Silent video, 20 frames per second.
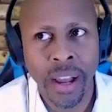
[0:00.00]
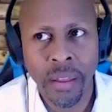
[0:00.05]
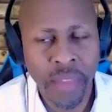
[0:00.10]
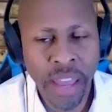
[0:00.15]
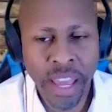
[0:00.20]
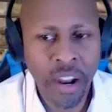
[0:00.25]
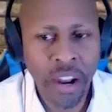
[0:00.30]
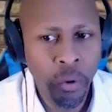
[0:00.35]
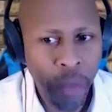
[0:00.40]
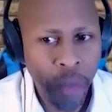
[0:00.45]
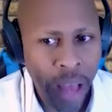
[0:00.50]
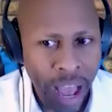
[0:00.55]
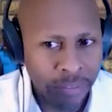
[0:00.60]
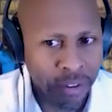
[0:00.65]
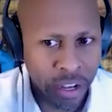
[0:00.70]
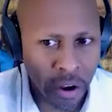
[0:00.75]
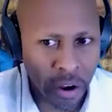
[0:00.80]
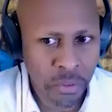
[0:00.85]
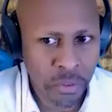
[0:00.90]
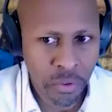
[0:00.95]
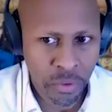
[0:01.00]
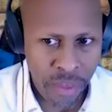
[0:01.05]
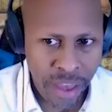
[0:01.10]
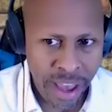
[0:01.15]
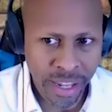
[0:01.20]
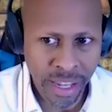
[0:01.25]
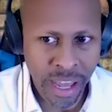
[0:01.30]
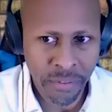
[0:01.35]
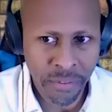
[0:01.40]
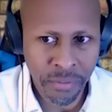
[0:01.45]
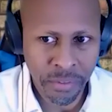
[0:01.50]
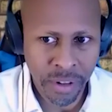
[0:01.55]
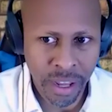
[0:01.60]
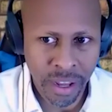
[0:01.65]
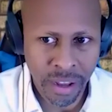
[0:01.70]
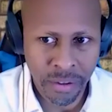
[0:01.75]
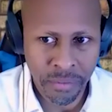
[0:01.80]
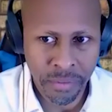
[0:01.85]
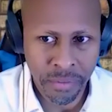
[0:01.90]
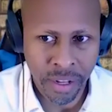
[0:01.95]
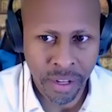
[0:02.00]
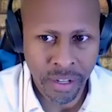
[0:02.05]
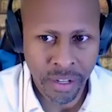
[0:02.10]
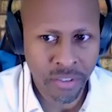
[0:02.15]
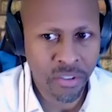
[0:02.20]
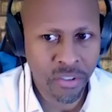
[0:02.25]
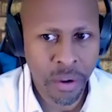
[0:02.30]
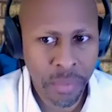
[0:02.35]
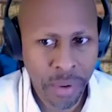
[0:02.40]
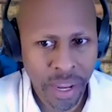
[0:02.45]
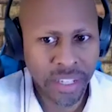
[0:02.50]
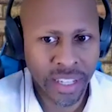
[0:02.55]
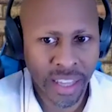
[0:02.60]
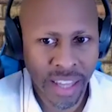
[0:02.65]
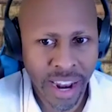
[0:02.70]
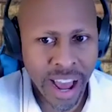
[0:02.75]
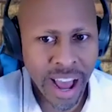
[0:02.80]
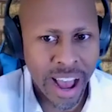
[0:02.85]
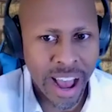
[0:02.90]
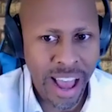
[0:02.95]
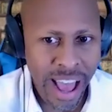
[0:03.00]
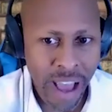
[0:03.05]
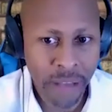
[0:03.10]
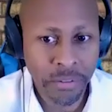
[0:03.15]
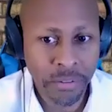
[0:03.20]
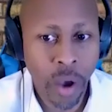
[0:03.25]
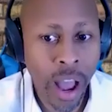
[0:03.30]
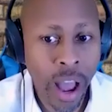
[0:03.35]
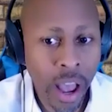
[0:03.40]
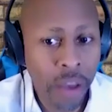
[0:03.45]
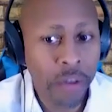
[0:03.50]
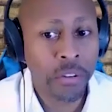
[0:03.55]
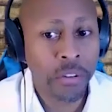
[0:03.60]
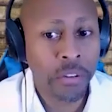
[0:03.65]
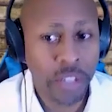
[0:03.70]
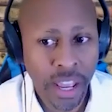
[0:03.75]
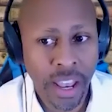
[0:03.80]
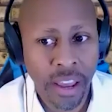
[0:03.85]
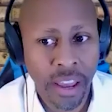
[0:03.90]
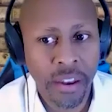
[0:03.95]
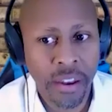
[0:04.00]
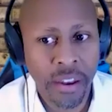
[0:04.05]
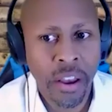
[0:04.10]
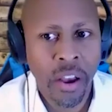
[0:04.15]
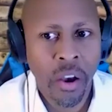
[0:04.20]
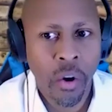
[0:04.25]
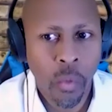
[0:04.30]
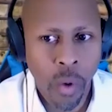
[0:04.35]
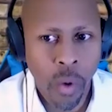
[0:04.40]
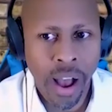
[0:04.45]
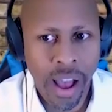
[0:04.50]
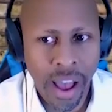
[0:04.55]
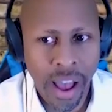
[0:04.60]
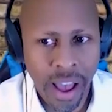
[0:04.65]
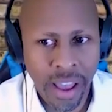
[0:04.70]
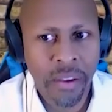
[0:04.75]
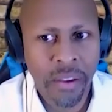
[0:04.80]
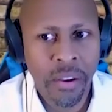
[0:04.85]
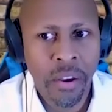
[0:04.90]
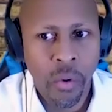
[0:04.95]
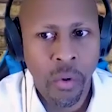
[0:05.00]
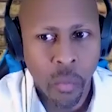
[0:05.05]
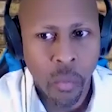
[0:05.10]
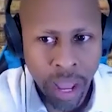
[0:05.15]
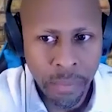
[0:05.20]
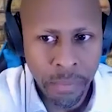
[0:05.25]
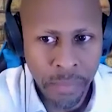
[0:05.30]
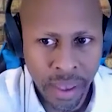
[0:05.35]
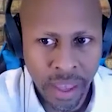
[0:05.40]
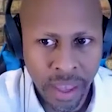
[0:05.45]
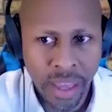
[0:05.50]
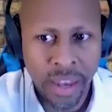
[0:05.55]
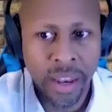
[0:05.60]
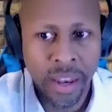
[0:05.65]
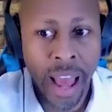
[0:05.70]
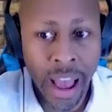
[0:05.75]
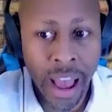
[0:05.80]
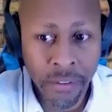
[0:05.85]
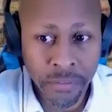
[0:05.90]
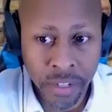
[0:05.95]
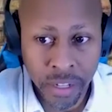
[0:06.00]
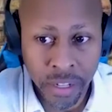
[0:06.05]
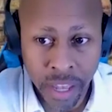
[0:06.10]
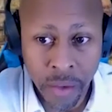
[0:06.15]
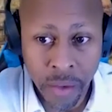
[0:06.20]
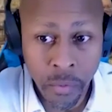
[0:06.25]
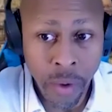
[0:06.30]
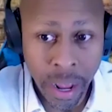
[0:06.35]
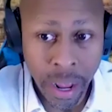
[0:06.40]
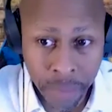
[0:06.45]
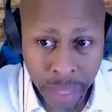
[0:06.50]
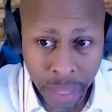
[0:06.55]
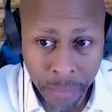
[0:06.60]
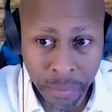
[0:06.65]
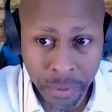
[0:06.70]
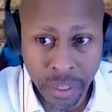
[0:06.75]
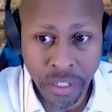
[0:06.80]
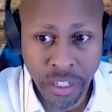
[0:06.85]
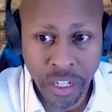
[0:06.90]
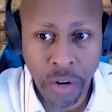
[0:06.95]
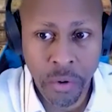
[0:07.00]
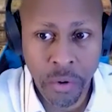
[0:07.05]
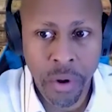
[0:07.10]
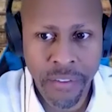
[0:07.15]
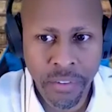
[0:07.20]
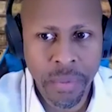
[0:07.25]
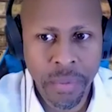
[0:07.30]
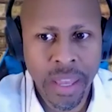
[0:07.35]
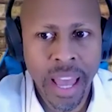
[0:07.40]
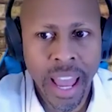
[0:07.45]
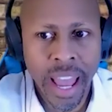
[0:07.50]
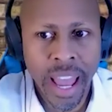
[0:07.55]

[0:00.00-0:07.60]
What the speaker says: they don't have to go through that level of discrimination that I have. So I understand why white men have to, and white people in general have to be